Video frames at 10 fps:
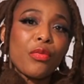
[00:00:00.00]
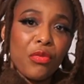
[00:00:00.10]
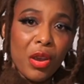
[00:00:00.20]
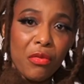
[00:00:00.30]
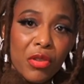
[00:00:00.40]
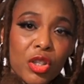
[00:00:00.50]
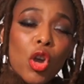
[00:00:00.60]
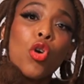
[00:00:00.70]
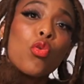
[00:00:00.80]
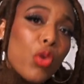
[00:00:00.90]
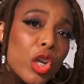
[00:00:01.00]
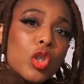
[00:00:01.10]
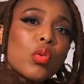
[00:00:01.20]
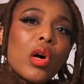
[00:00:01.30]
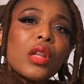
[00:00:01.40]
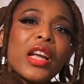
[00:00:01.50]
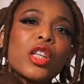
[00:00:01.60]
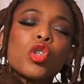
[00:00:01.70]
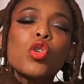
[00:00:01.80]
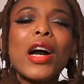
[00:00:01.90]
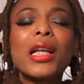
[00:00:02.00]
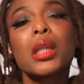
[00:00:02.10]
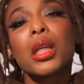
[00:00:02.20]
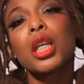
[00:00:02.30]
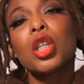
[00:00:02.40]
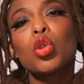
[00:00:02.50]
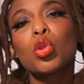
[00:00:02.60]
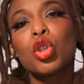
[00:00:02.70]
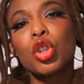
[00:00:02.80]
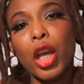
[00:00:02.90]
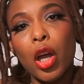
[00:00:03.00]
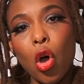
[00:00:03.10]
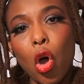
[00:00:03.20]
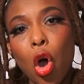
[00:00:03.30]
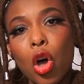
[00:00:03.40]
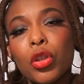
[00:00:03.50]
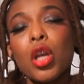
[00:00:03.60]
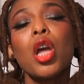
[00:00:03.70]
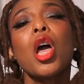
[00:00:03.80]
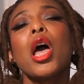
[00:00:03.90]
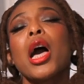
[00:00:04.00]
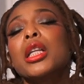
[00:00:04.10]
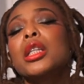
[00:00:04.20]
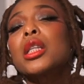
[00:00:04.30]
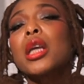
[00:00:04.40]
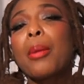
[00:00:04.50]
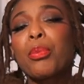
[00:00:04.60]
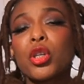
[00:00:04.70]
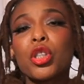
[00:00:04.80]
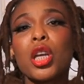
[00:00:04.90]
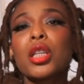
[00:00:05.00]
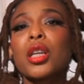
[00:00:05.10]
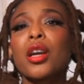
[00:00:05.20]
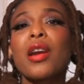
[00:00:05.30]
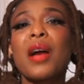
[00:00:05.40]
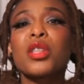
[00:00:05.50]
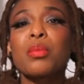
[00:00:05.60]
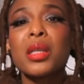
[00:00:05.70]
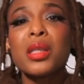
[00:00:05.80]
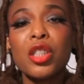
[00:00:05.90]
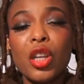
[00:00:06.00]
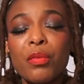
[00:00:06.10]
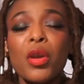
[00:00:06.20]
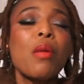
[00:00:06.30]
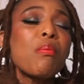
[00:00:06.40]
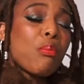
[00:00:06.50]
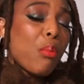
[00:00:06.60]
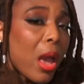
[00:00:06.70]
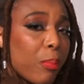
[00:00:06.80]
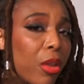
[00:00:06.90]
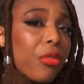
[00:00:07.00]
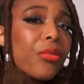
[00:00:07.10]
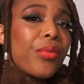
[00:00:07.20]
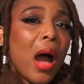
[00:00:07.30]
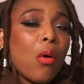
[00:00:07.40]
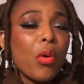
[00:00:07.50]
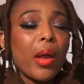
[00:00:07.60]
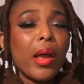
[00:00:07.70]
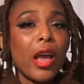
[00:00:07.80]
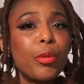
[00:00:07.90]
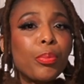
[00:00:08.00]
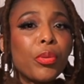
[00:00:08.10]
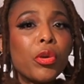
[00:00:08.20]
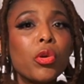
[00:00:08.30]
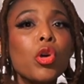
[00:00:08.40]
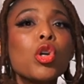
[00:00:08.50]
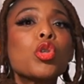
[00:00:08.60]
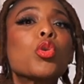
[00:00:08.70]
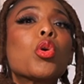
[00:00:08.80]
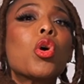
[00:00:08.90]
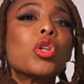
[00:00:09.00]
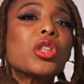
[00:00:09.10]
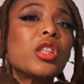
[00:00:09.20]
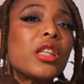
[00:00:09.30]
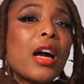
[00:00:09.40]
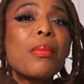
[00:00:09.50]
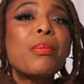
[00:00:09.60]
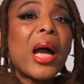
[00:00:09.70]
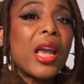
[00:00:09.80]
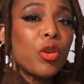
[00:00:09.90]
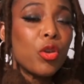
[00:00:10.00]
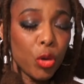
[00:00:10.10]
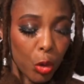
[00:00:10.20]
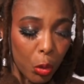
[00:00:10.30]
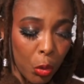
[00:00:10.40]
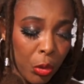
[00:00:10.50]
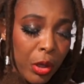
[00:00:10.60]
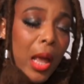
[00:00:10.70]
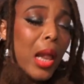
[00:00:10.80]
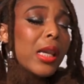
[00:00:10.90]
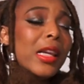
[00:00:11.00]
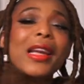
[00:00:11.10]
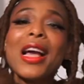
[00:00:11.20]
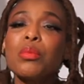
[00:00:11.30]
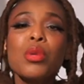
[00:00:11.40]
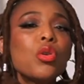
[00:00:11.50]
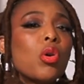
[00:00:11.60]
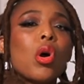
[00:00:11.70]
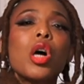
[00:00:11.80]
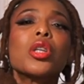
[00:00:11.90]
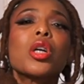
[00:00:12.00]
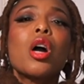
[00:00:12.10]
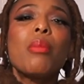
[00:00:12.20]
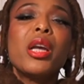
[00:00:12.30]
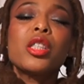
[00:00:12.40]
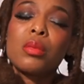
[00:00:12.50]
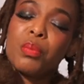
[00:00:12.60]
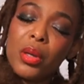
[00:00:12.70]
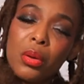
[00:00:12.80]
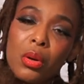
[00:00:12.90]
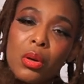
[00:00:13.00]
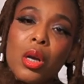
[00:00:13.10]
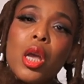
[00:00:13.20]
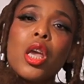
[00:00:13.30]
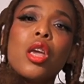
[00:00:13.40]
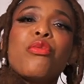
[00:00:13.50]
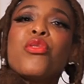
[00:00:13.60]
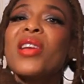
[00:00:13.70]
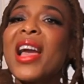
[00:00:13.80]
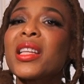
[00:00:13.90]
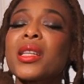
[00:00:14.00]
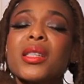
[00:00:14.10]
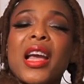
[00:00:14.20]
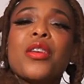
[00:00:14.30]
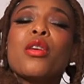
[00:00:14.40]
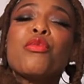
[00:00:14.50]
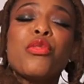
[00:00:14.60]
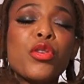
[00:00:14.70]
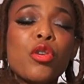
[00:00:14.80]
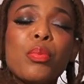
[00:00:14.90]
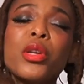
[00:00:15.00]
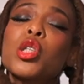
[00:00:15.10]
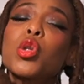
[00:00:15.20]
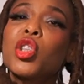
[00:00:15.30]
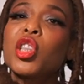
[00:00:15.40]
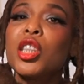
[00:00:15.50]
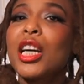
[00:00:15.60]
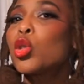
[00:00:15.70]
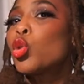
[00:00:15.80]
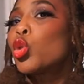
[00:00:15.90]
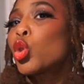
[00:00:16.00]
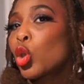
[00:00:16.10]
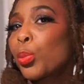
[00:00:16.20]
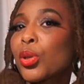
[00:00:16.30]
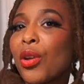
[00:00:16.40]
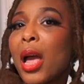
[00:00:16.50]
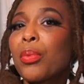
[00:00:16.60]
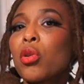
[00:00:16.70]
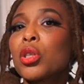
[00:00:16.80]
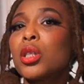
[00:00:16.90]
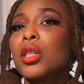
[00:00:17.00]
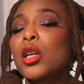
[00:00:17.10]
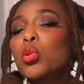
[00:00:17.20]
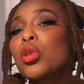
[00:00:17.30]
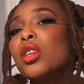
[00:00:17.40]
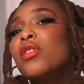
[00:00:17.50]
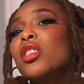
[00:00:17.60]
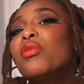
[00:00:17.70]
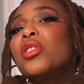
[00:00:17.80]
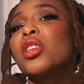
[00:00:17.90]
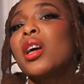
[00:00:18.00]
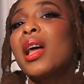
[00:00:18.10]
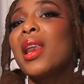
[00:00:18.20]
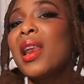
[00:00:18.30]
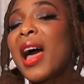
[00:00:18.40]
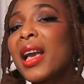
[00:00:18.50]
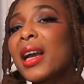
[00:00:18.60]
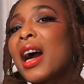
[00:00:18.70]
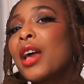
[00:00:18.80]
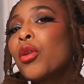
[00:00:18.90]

favorite? Which one that you are thinking to check on and appreciate the craftsmanship? Maybe that will help you to consider buying your own. Let me know on the comments below. If you like this kind of video, please consider to subscribe, consider to give this video a like, and